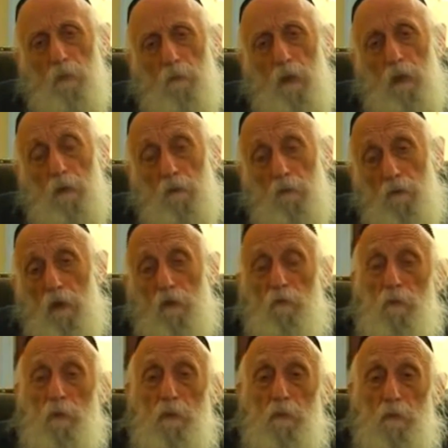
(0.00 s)
from my
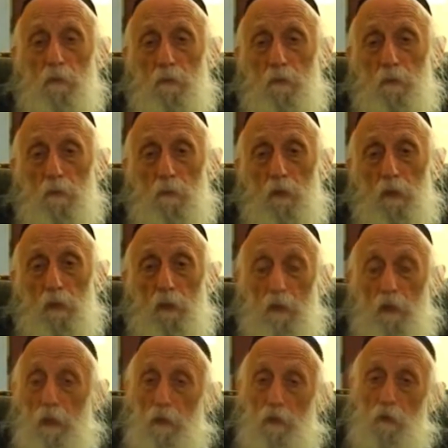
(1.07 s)
involvement
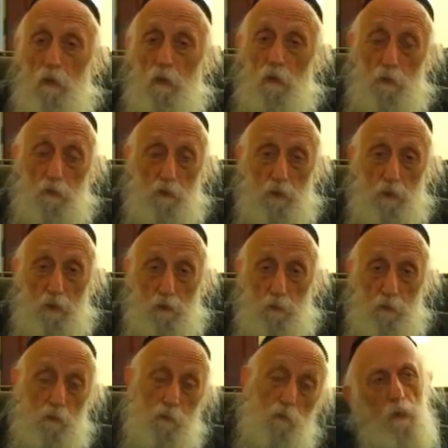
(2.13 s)
in Alcoholics
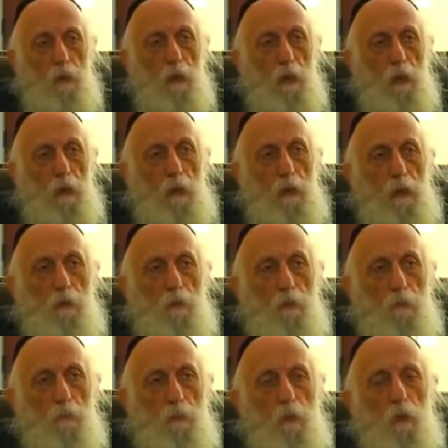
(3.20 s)
Anonymous.
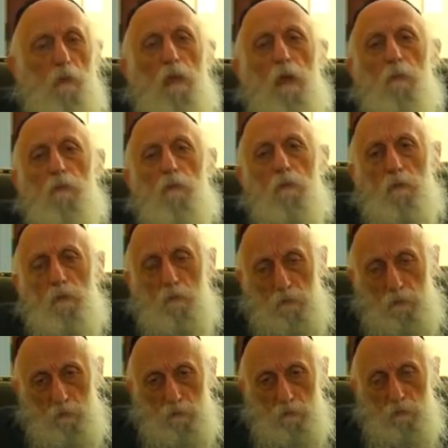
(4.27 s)
Because I was
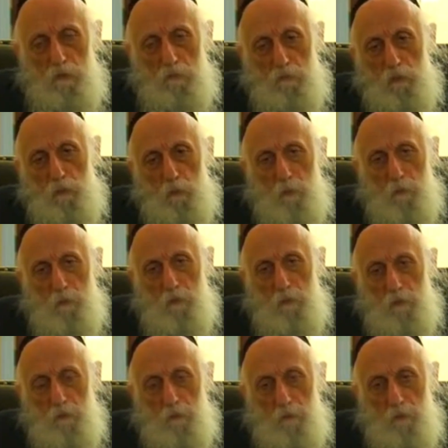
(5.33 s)
involved in the
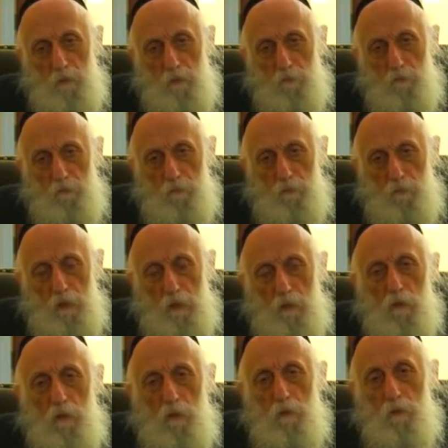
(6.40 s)
treatment of
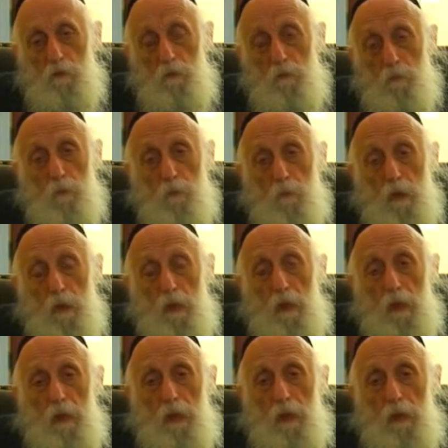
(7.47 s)
alcoholism,
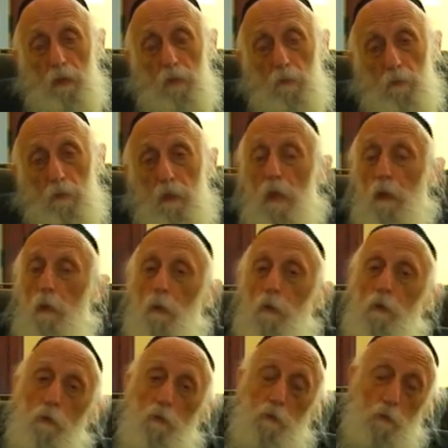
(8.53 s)
I began
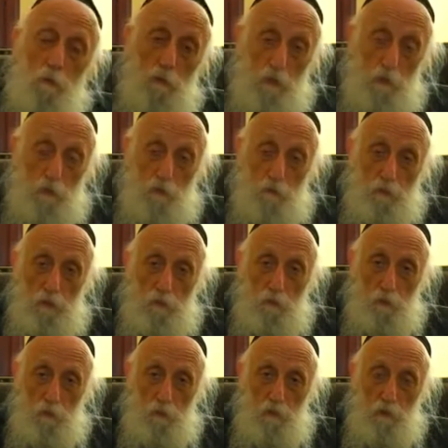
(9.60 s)
going to meetings of
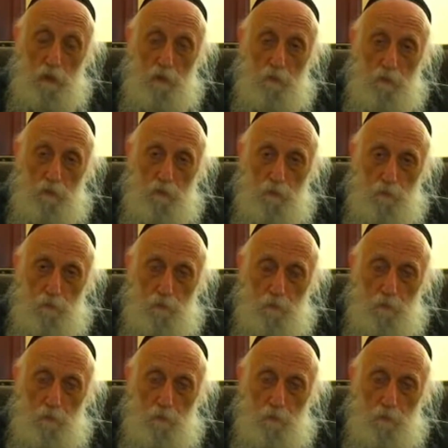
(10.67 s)
Alcoholics Anonymous.